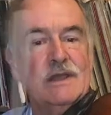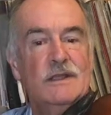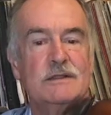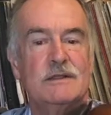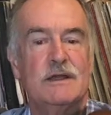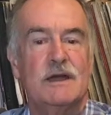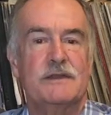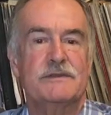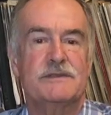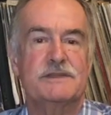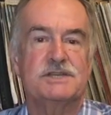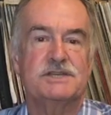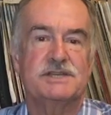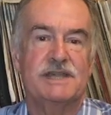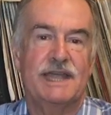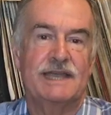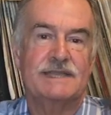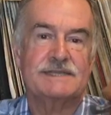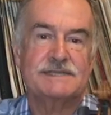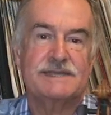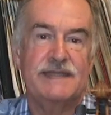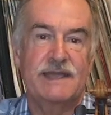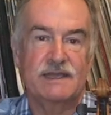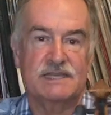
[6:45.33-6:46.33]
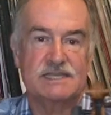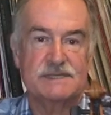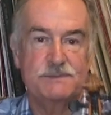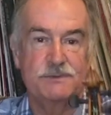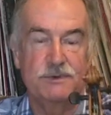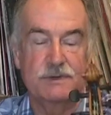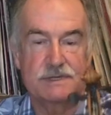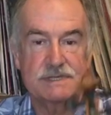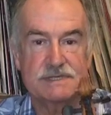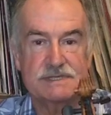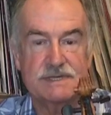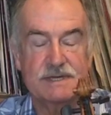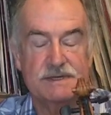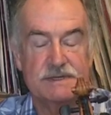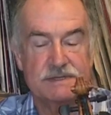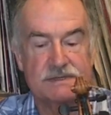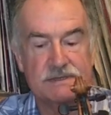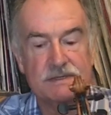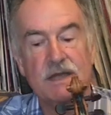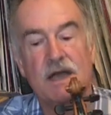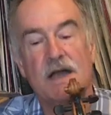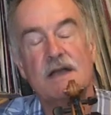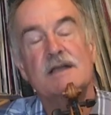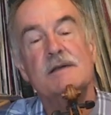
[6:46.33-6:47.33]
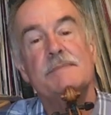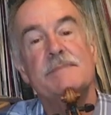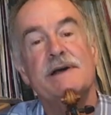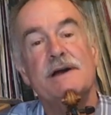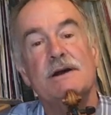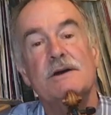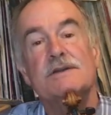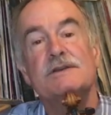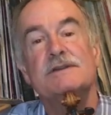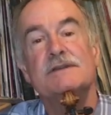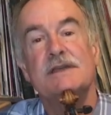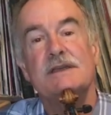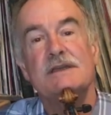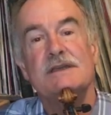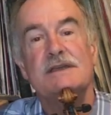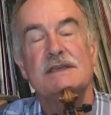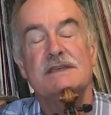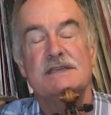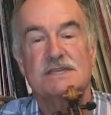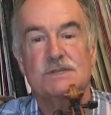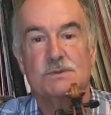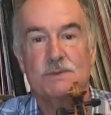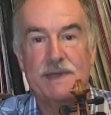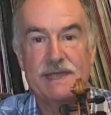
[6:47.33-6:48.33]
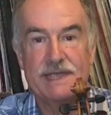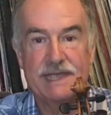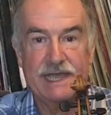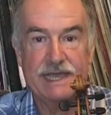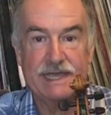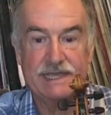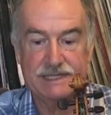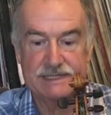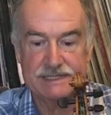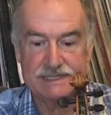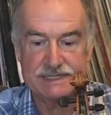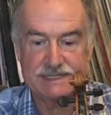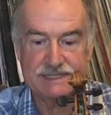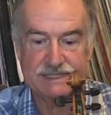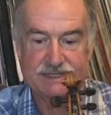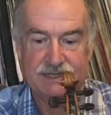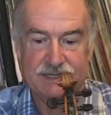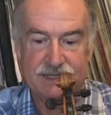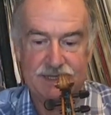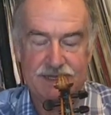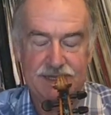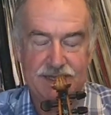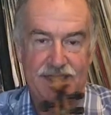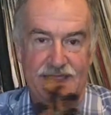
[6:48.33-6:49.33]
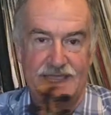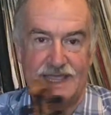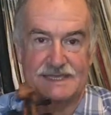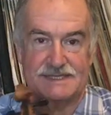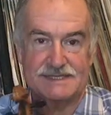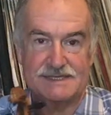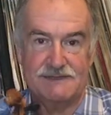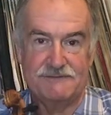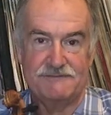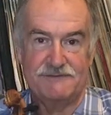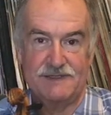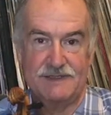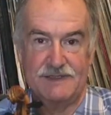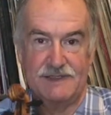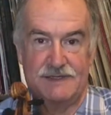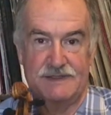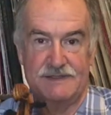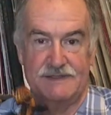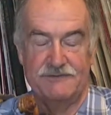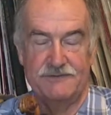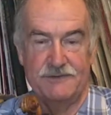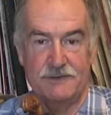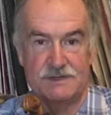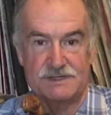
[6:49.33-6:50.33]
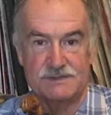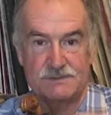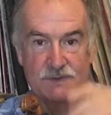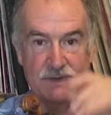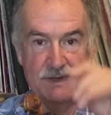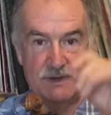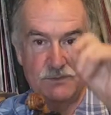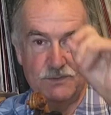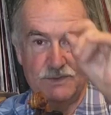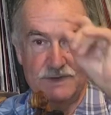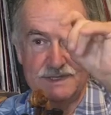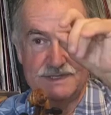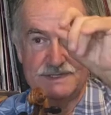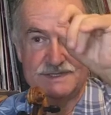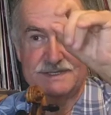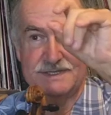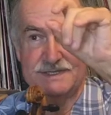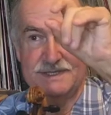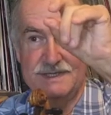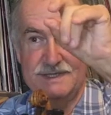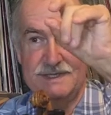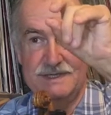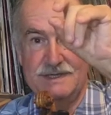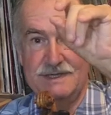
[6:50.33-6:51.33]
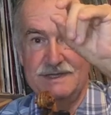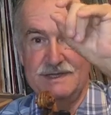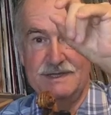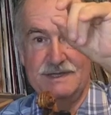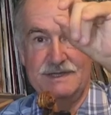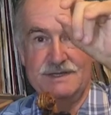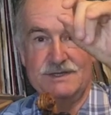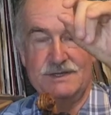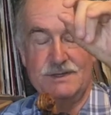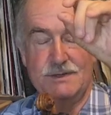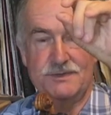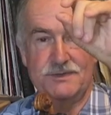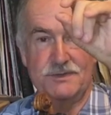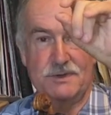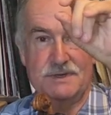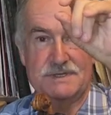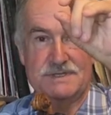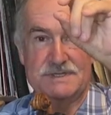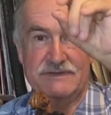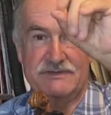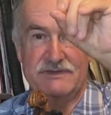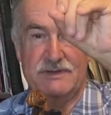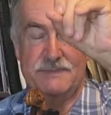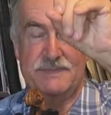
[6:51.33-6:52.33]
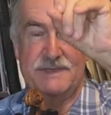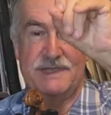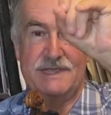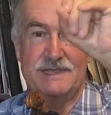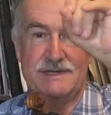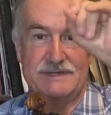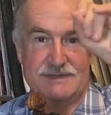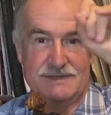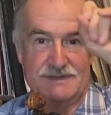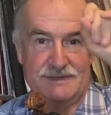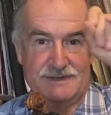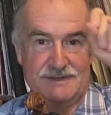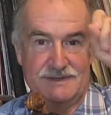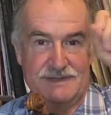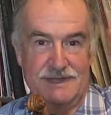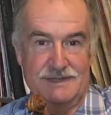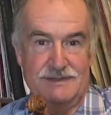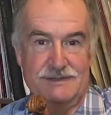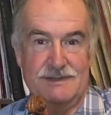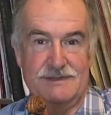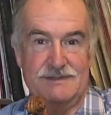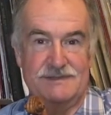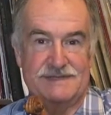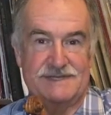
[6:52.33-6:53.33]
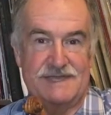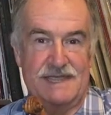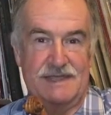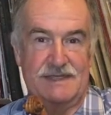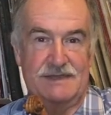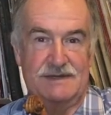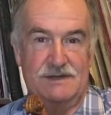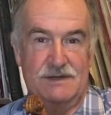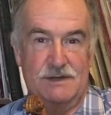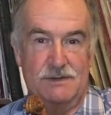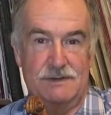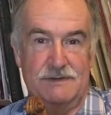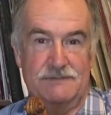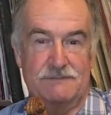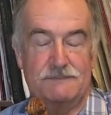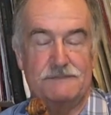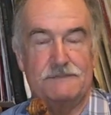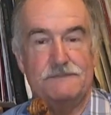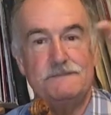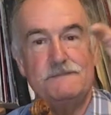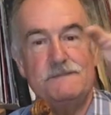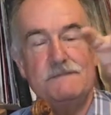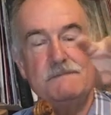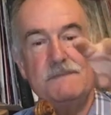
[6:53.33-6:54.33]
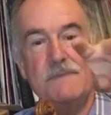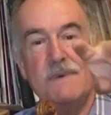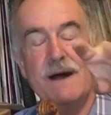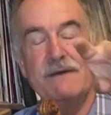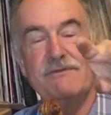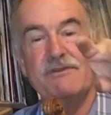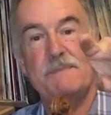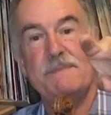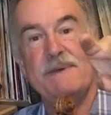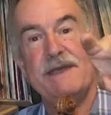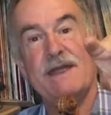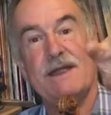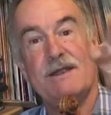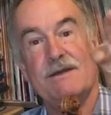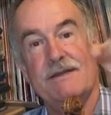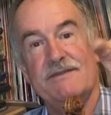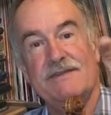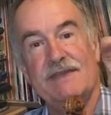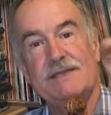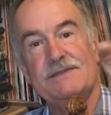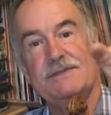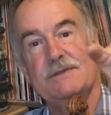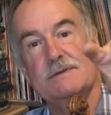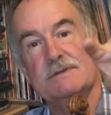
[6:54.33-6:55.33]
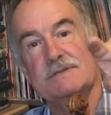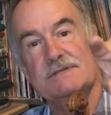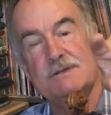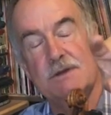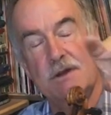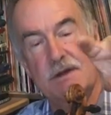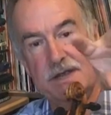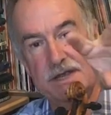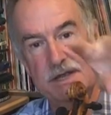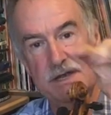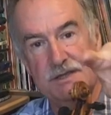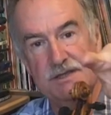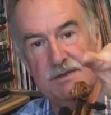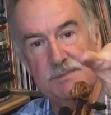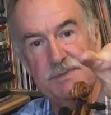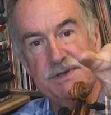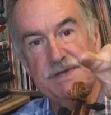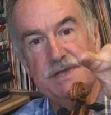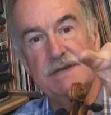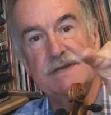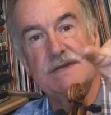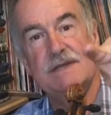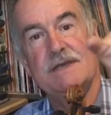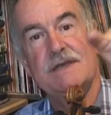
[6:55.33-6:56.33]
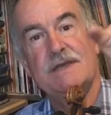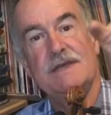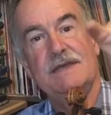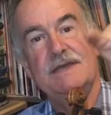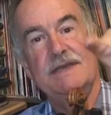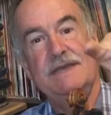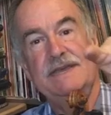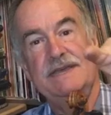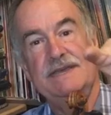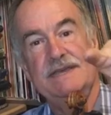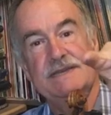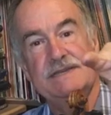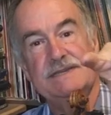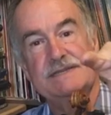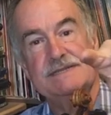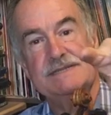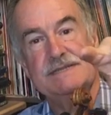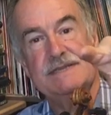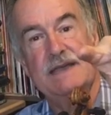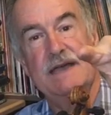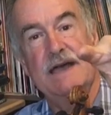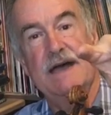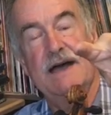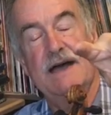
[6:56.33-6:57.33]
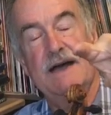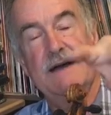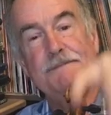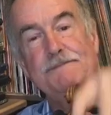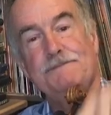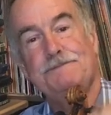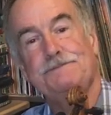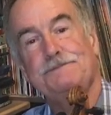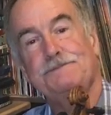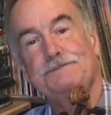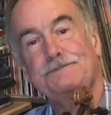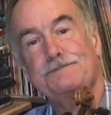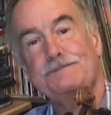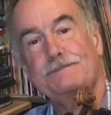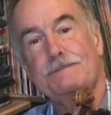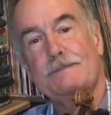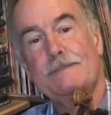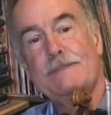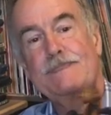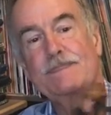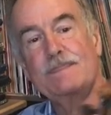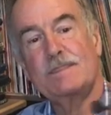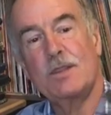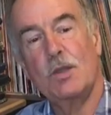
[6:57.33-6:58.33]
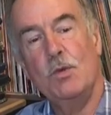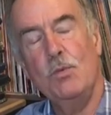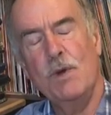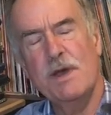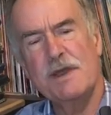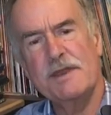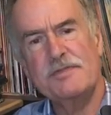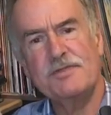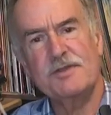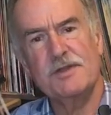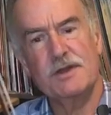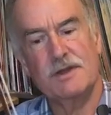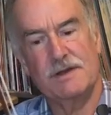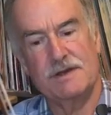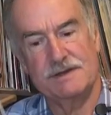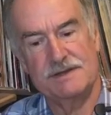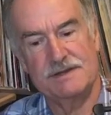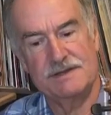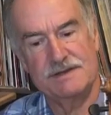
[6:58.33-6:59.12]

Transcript: A lot of the jazz textbooks talk about swing eighths as if the first one was 2/3 of a beat and the second note of a pair of 8 notes starting on the beat is 1/3.